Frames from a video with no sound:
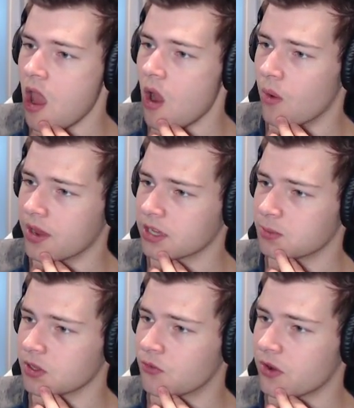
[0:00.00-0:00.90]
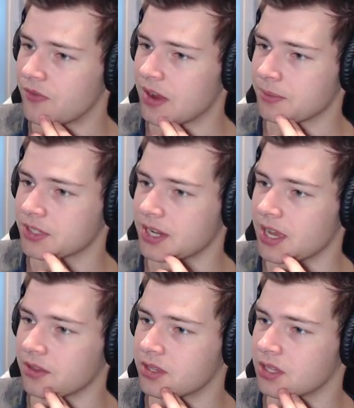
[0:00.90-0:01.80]
When it gets below 45%
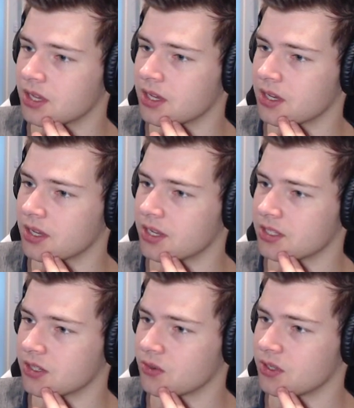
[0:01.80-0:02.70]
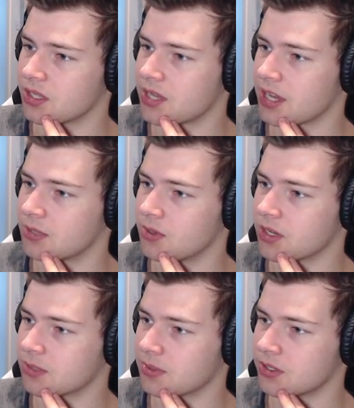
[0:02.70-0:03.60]
health, it has increased attack speed,
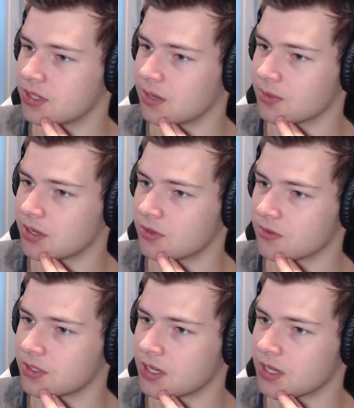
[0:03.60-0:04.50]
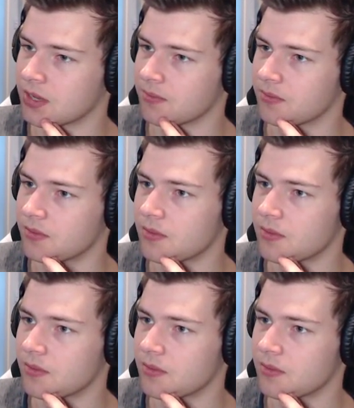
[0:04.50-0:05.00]
causing players to take more damage over time.